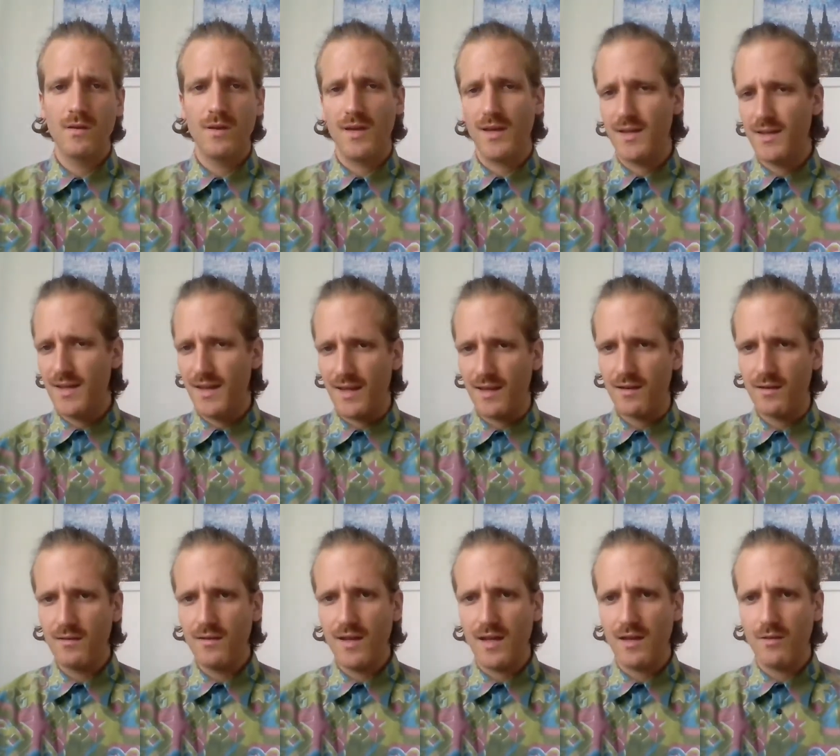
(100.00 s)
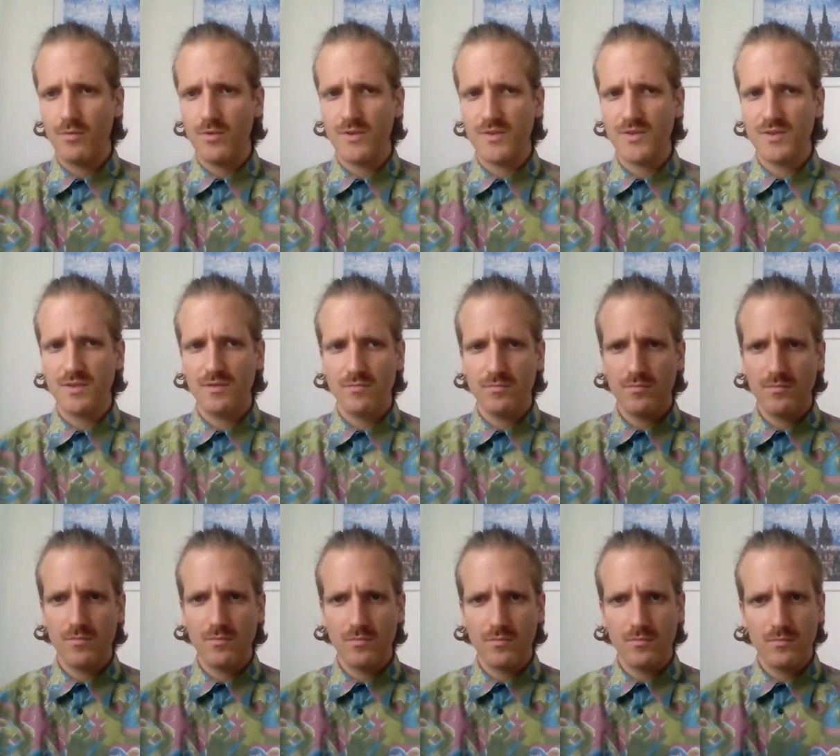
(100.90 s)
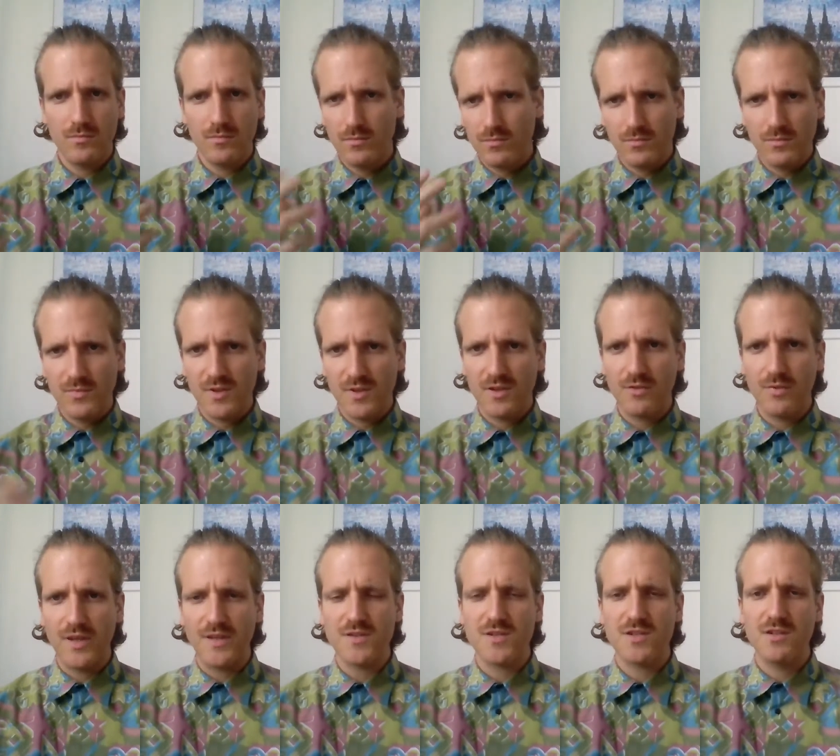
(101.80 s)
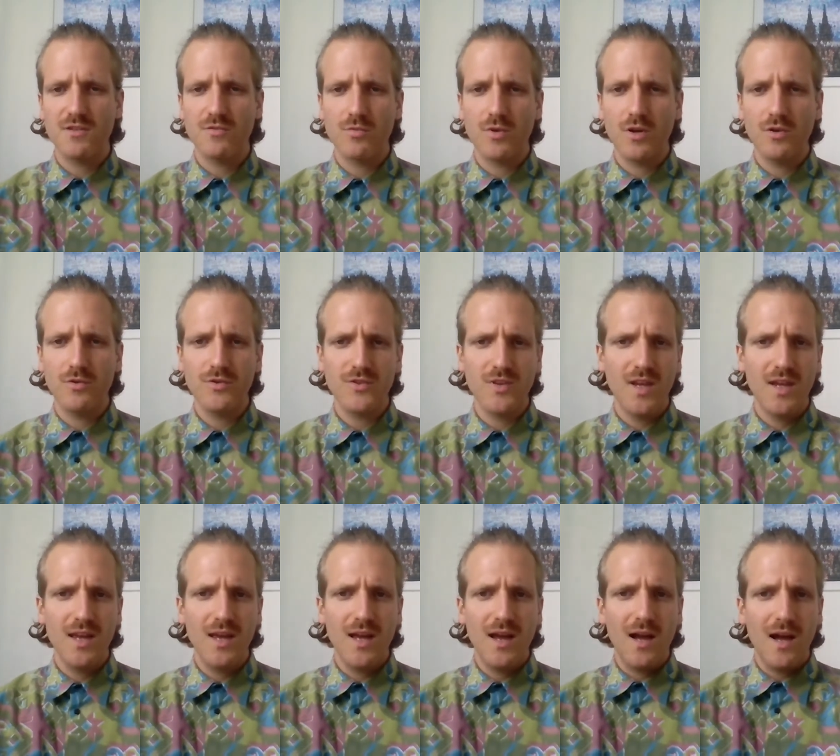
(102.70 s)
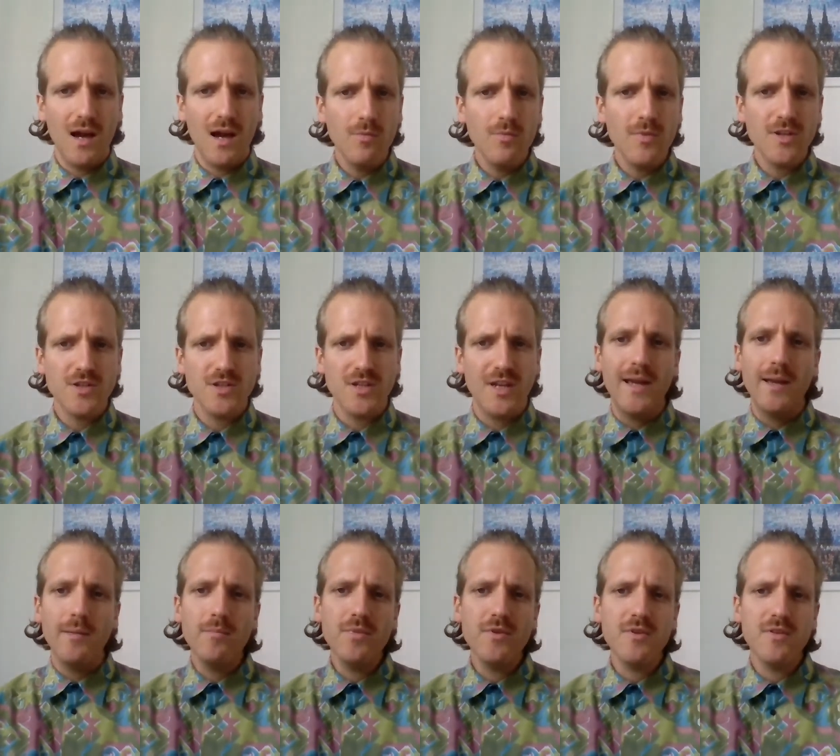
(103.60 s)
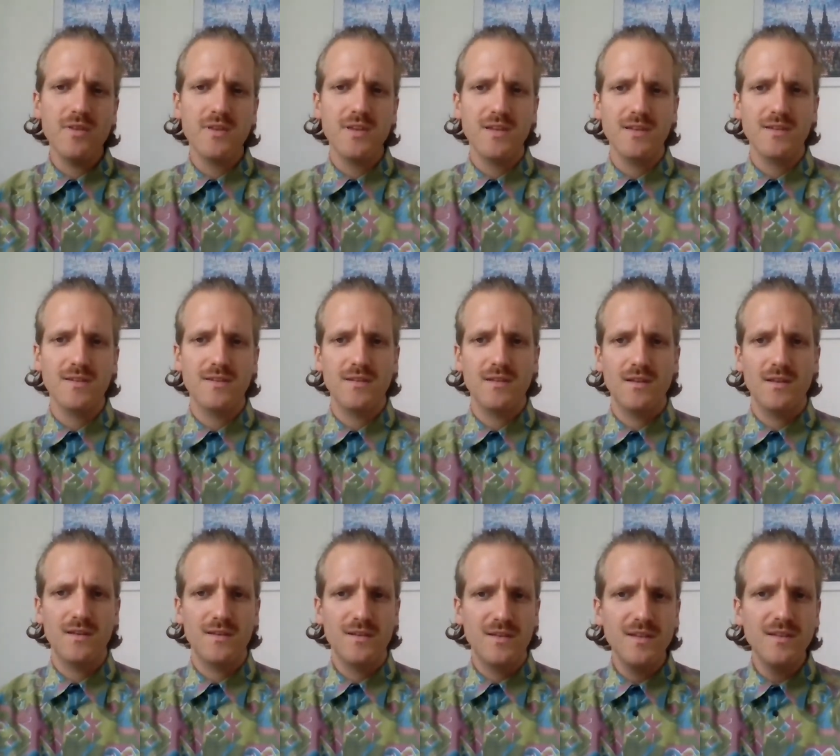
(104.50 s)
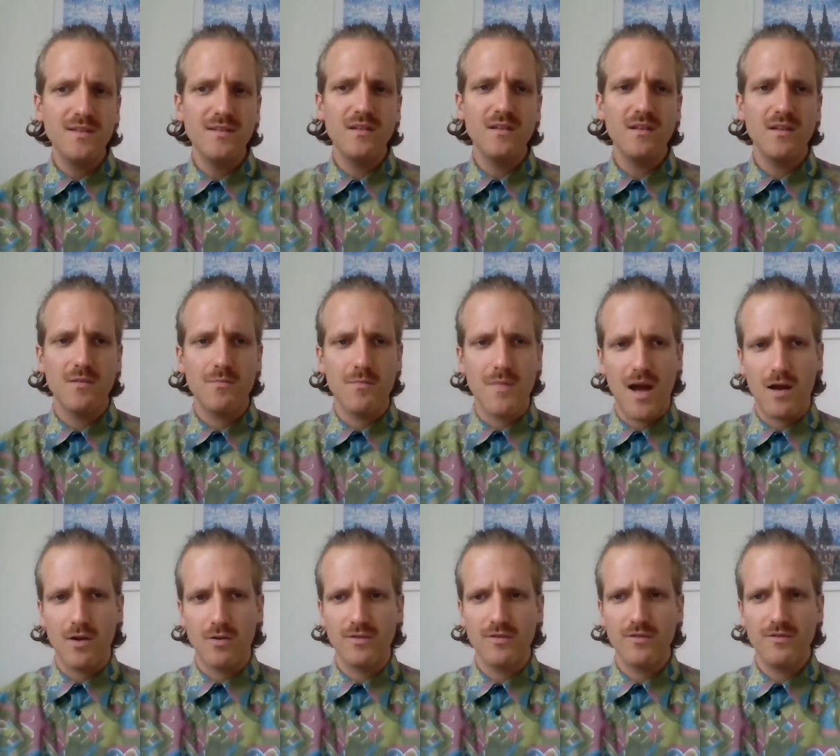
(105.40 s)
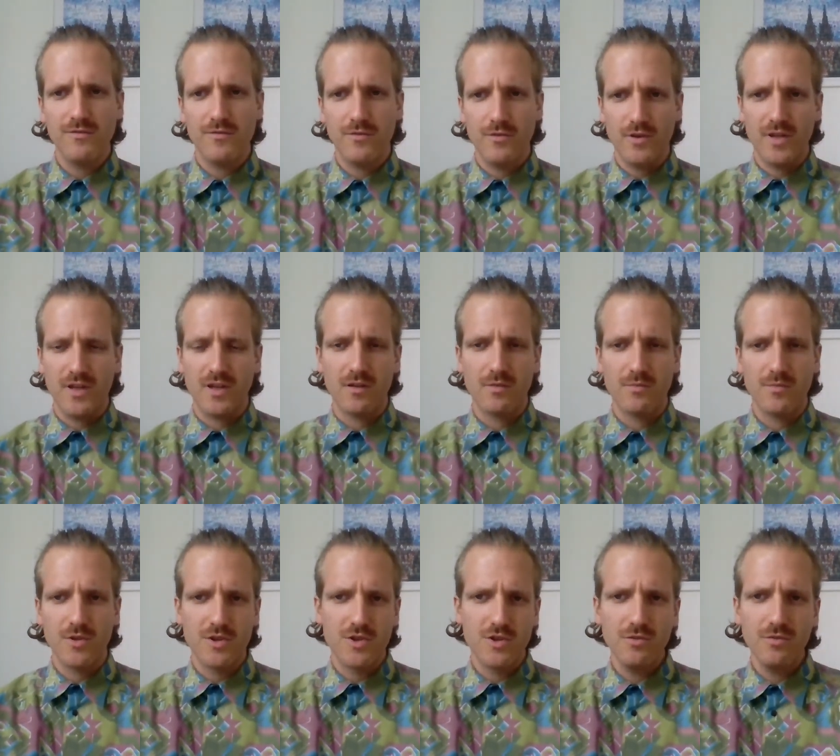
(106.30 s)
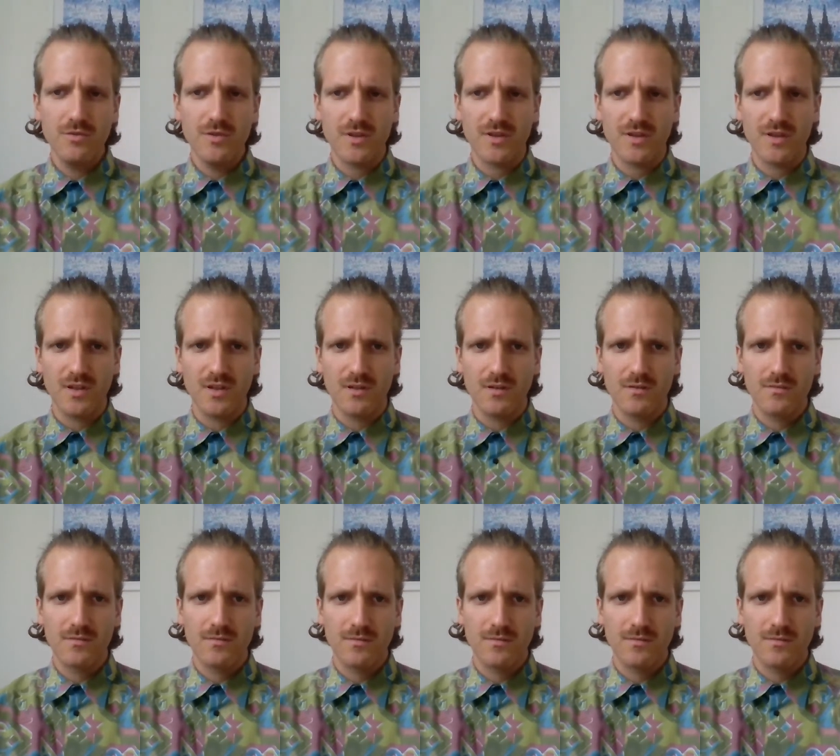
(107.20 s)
Again, the question arose, how much empathy is a decent amount for inner maturity?